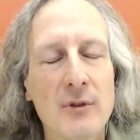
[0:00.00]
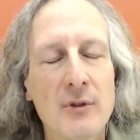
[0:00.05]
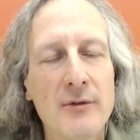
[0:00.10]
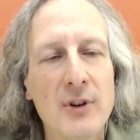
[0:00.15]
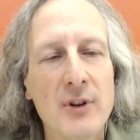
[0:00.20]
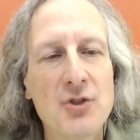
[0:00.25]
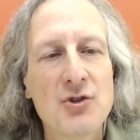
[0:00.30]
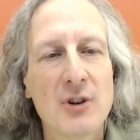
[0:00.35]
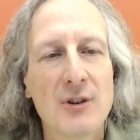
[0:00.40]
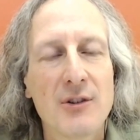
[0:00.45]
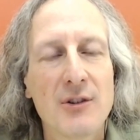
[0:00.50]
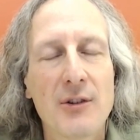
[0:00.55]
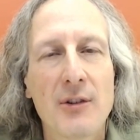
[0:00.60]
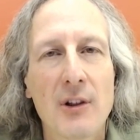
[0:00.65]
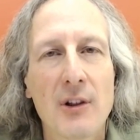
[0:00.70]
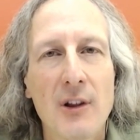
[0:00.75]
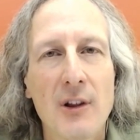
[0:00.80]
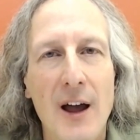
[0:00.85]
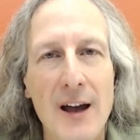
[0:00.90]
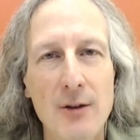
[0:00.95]
revision to
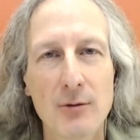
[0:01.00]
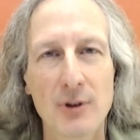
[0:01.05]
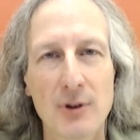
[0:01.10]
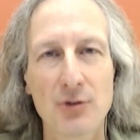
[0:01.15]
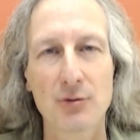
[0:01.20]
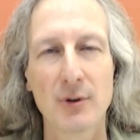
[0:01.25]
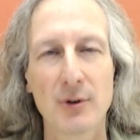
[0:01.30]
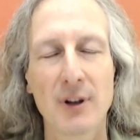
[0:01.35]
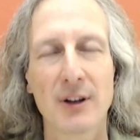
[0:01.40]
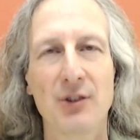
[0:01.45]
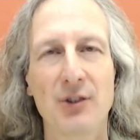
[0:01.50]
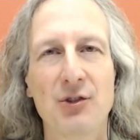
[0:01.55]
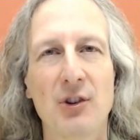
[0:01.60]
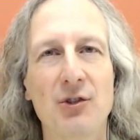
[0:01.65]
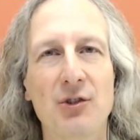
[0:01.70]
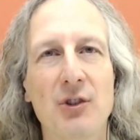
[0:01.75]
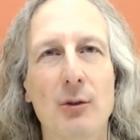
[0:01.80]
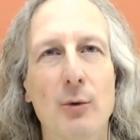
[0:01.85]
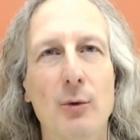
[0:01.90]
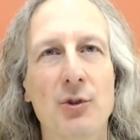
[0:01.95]
the language really
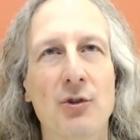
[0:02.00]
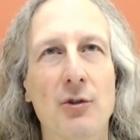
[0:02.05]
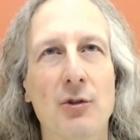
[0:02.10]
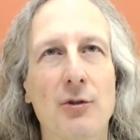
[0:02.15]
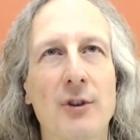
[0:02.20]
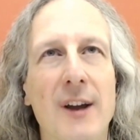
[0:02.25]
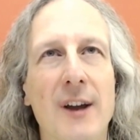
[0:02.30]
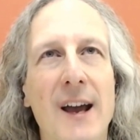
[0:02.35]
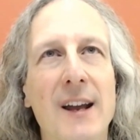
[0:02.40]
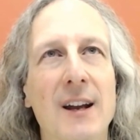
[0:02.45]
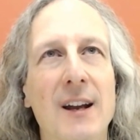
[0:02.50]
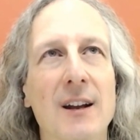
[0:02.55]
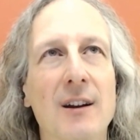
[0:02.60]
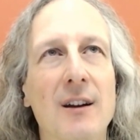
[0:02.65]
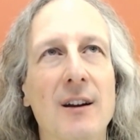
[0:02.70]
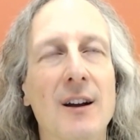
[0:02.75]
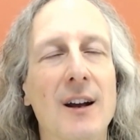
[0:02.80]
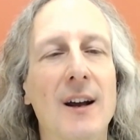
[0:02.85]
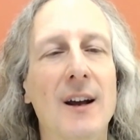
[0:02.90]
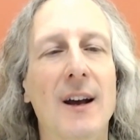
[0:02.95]
since it was created
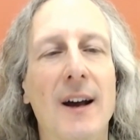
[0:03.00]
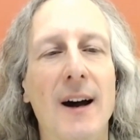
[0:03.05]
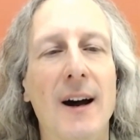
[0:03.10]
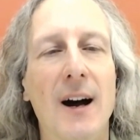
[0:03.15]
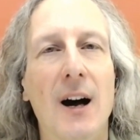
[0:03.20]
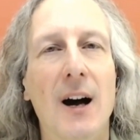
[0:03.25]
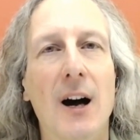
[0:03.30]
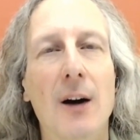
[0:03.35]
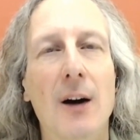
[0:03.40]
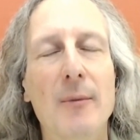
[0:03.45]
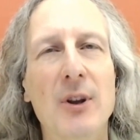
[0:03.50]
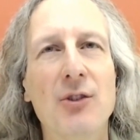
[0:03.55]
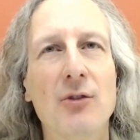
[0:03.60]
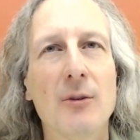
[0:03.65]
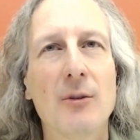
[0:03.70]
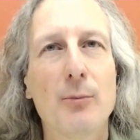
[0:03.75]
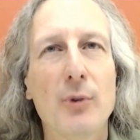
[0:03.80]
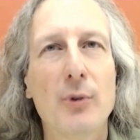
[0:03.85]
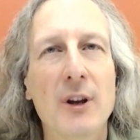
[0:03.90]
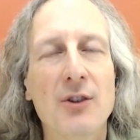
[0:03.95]
um, and so
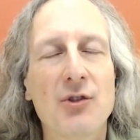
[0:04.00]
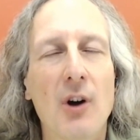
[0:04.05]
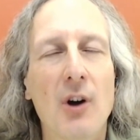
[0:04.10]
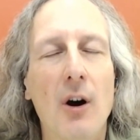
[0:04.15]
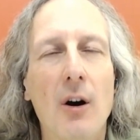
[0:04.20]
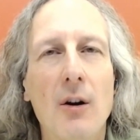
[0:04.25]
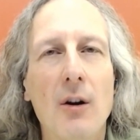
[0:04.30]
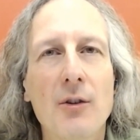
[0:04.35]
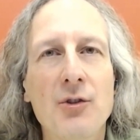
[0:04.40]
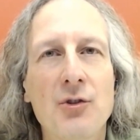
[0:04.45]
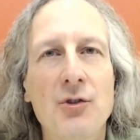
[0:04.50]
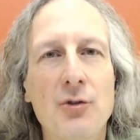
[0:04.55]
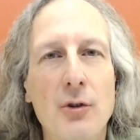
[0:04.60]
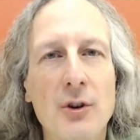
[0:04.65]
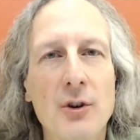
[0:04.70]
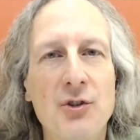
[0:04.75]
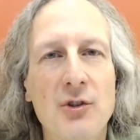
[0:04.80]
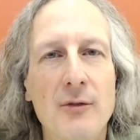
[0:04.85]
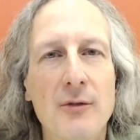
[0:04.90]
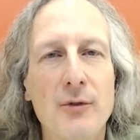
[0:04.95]
it brings all
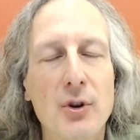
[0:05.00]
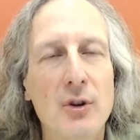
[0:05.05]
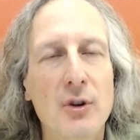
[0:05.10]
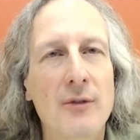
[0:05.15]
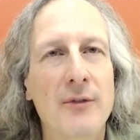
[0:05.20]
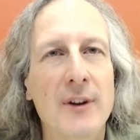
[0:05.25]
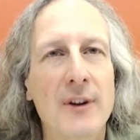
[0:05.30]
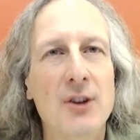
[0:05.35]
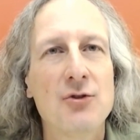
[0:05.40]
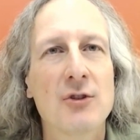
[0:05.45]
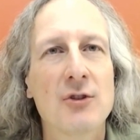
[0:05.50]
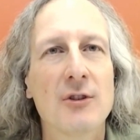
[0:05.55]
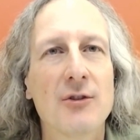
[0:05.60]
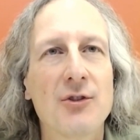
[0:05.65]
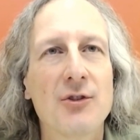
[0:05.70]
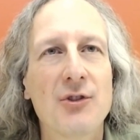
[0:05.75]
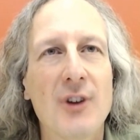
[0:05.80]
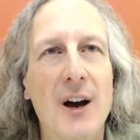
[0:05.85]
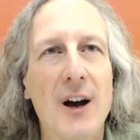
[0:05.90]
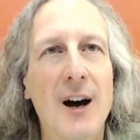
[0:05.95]
sorts of new
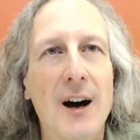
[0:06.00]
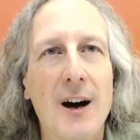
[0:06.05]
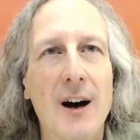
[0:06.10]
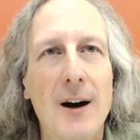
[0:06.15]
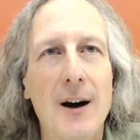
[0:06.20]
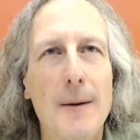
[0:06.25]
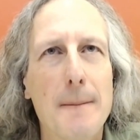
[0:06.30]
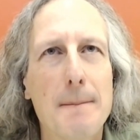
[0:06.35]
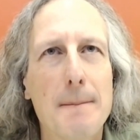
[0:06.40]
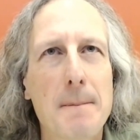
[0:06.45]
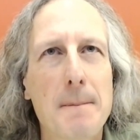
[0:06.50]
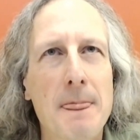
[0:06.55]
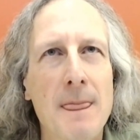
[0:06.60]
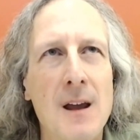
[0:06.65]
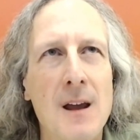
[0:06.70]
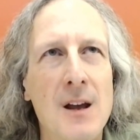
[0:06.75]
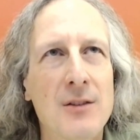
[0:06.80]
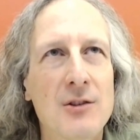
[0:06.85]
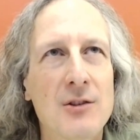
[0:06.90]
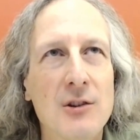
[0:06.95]
features um,
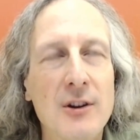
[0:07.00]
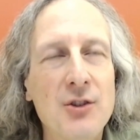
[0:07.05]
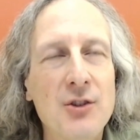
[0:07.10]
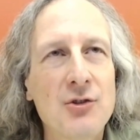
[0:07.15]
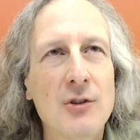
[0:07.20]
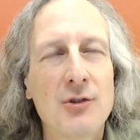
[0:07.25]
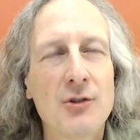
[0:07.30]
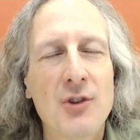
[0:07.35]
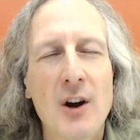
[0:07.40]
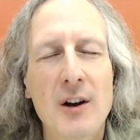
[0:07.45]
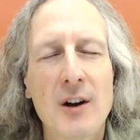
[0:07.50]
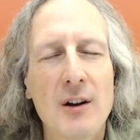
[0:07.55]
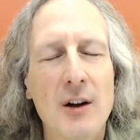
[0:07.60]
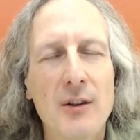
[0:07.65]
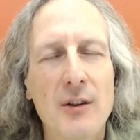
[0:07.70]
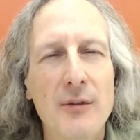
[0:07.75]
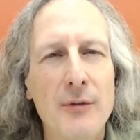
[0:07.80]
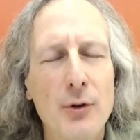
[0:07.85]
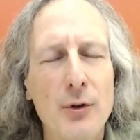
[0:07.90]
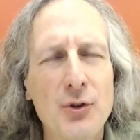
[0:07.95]
the list goes on and on.
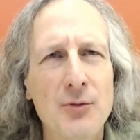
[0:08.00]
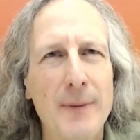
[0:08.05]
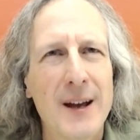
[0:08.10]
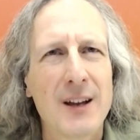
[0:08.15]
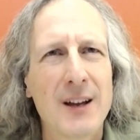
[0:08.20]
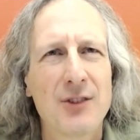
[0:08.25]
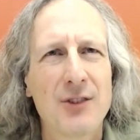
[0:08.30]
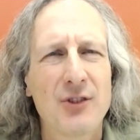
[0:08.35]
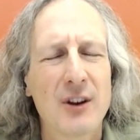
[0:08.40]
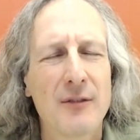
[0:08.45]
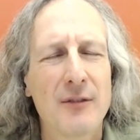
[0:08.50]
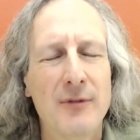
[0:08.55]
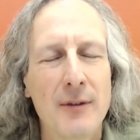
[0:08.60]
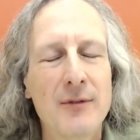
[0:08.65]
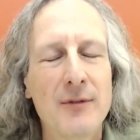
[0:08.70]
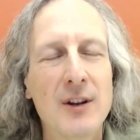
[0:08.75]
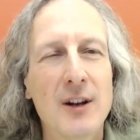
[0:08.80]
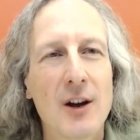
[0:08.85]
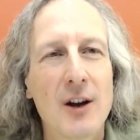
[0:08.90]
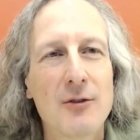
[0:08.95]
The full spec is like
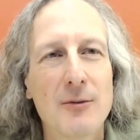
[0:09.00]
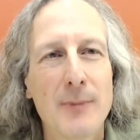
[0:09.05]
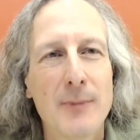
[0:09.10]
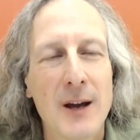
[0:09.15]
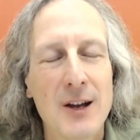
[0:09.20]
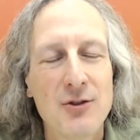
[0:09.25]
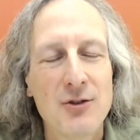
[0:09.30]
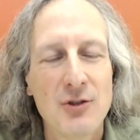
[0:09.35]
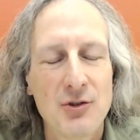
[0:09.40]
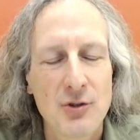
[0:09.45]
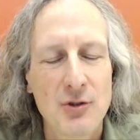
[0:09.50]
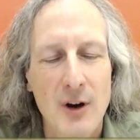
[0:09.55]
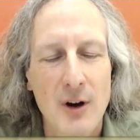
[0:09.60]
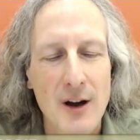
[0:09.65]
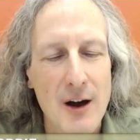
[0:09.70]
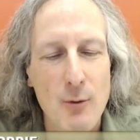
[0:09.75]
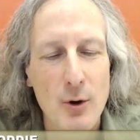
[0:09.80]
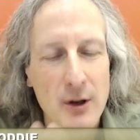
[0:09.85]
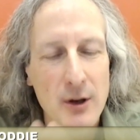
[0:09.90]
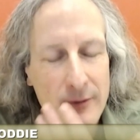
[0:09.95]
1,500 pages, so
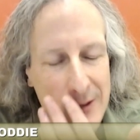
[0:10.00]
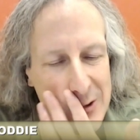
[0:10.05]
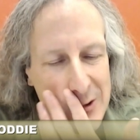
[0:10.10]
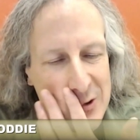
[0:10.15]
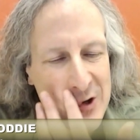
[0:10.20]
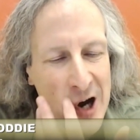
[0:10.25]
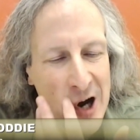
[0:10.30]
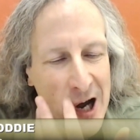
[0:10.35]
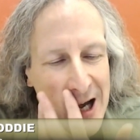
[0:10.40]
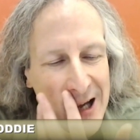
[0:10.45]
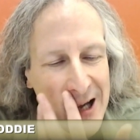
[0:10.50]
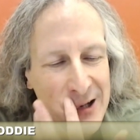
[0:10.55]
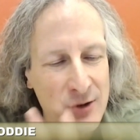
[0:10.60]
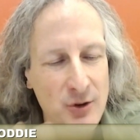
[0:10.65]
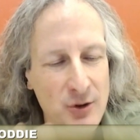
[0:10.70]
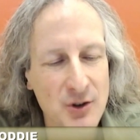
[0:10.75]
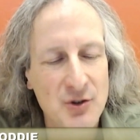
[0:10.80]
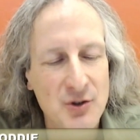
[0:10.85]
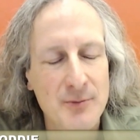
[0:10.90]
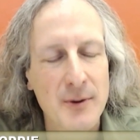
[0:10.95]
I, I, won't even try
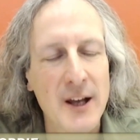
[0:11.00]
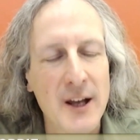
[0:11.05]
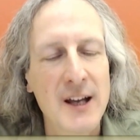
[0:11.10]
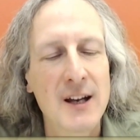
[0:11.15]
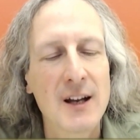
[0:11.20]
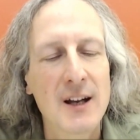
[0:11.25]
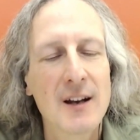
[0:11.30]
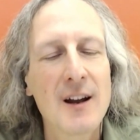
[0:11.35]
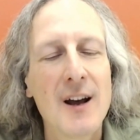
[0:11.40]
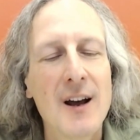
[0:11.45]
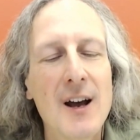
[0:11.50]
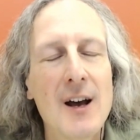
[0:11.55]
to explain it.